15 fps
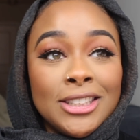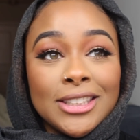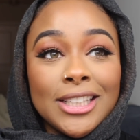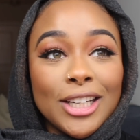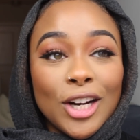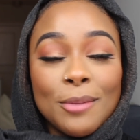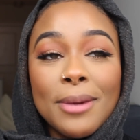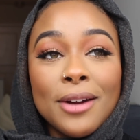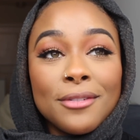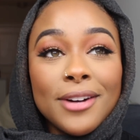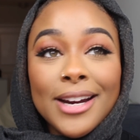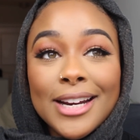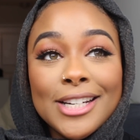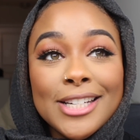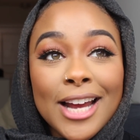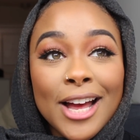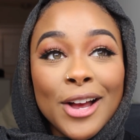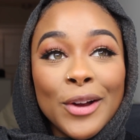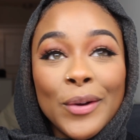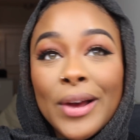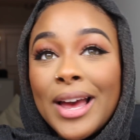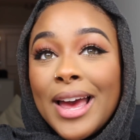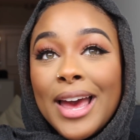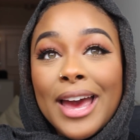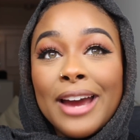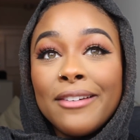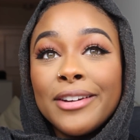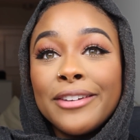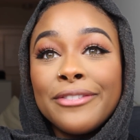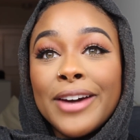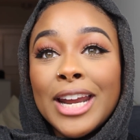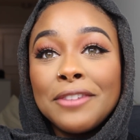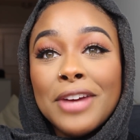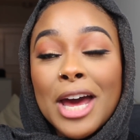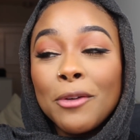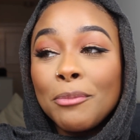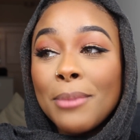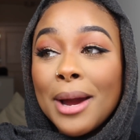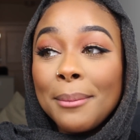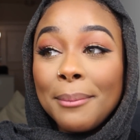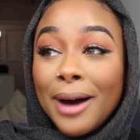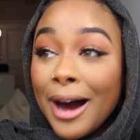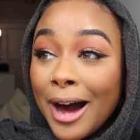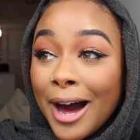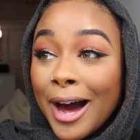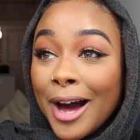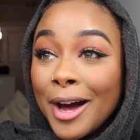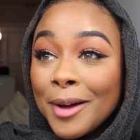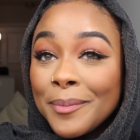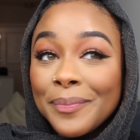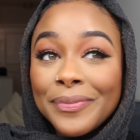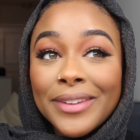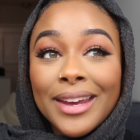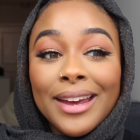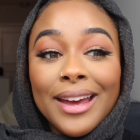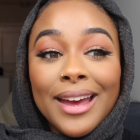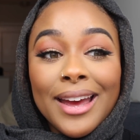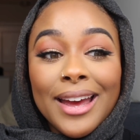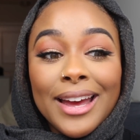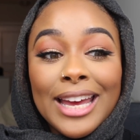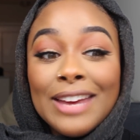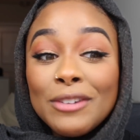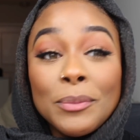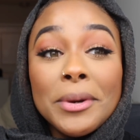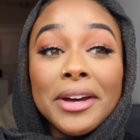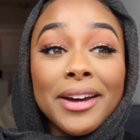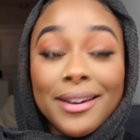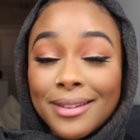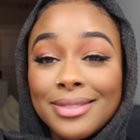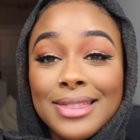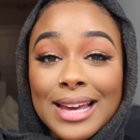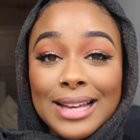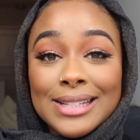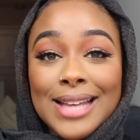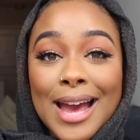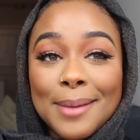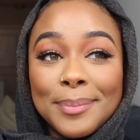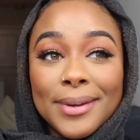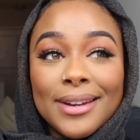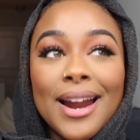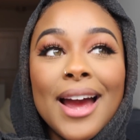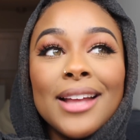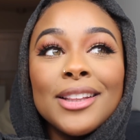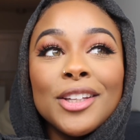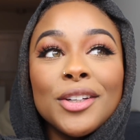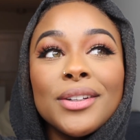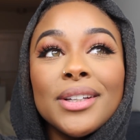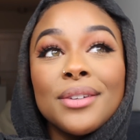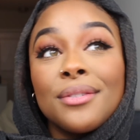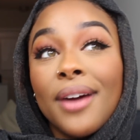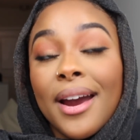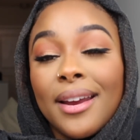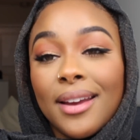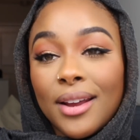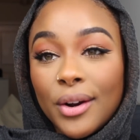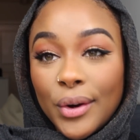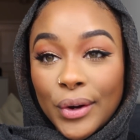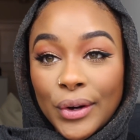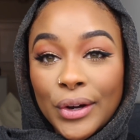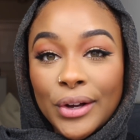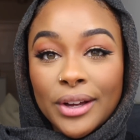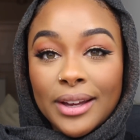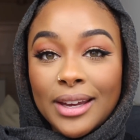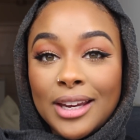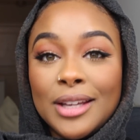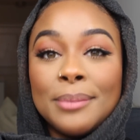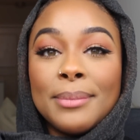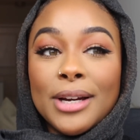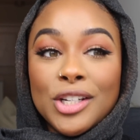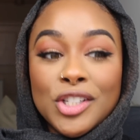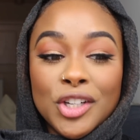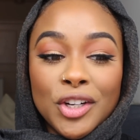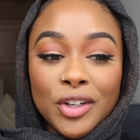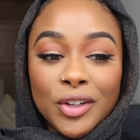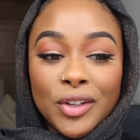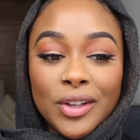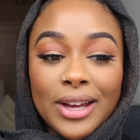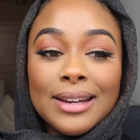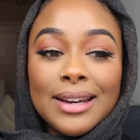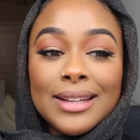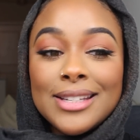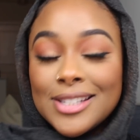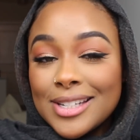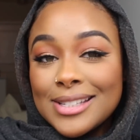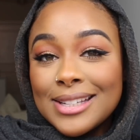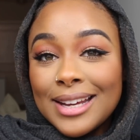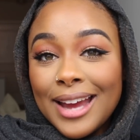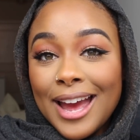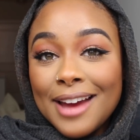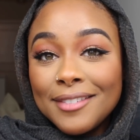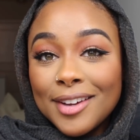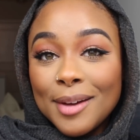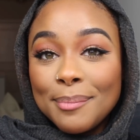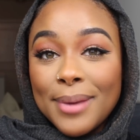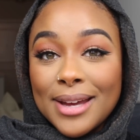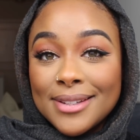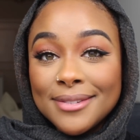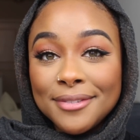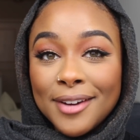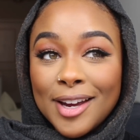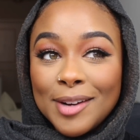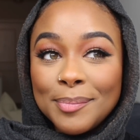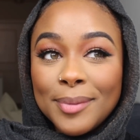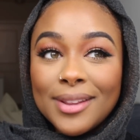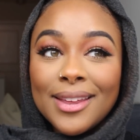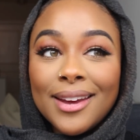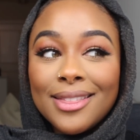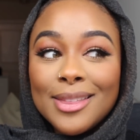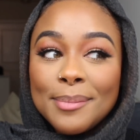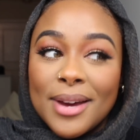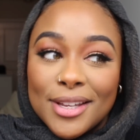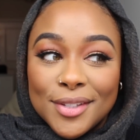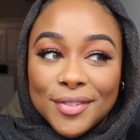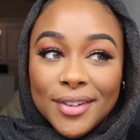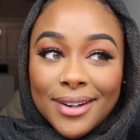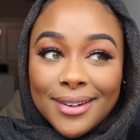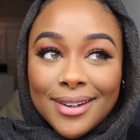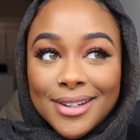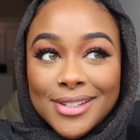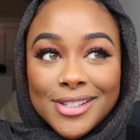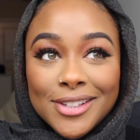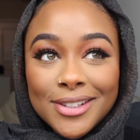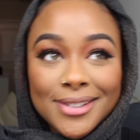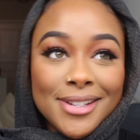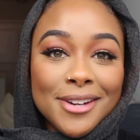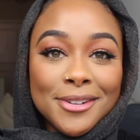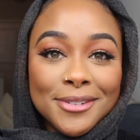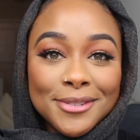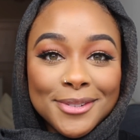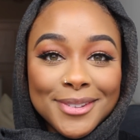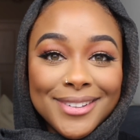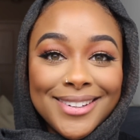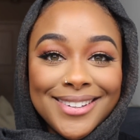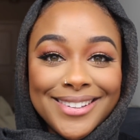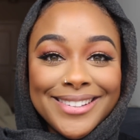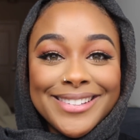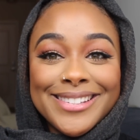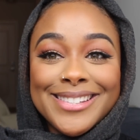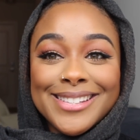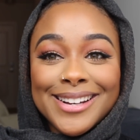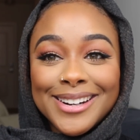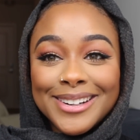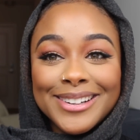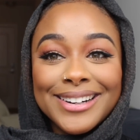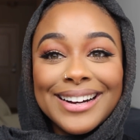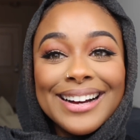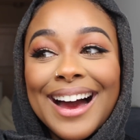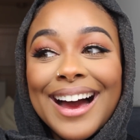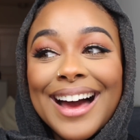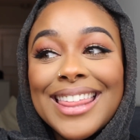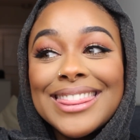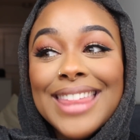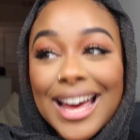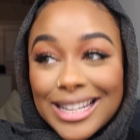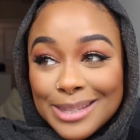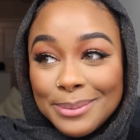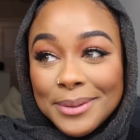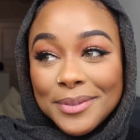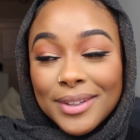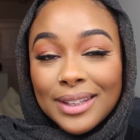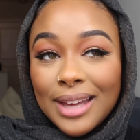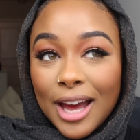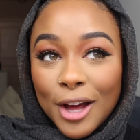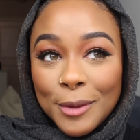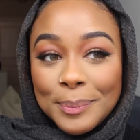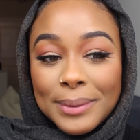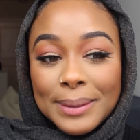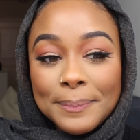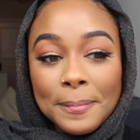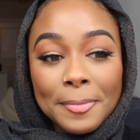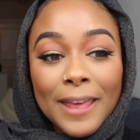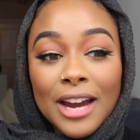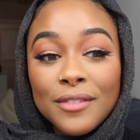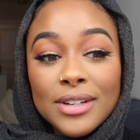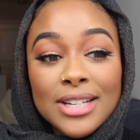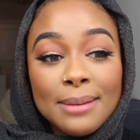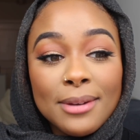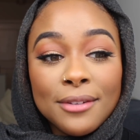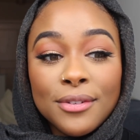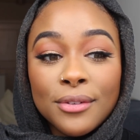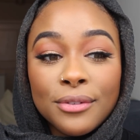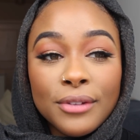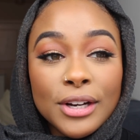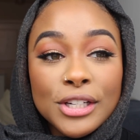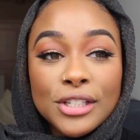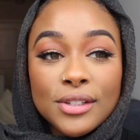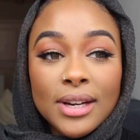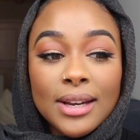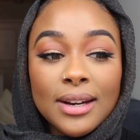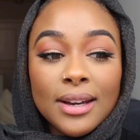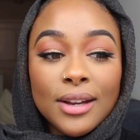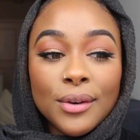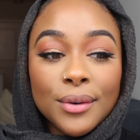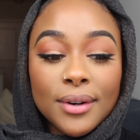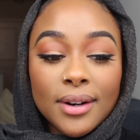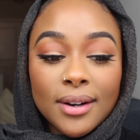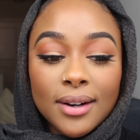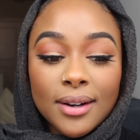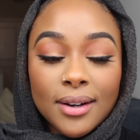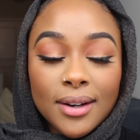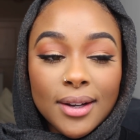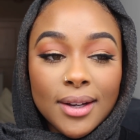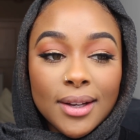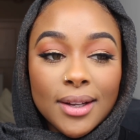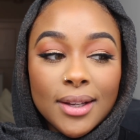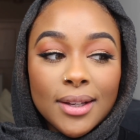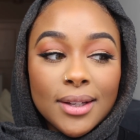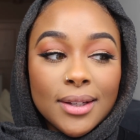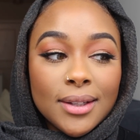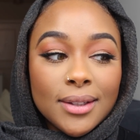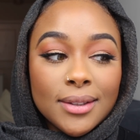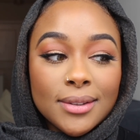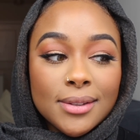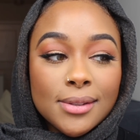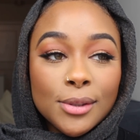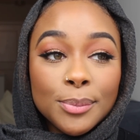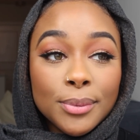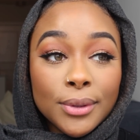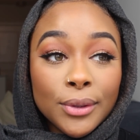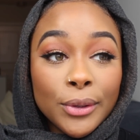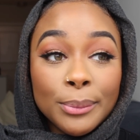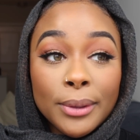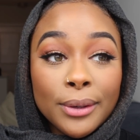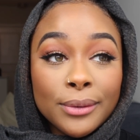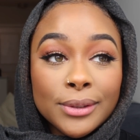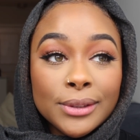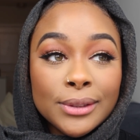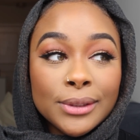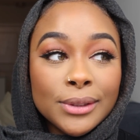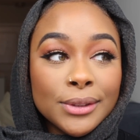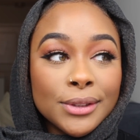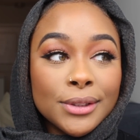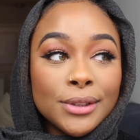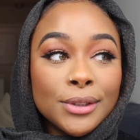get all my rage out. Every fight I've had with my mom. Even when good things happen, I literally write it all in my journal. It's just like having a best friend, but like the best friend is yourself. So that's been really helping. Every time I feel frustrated or super hormonal or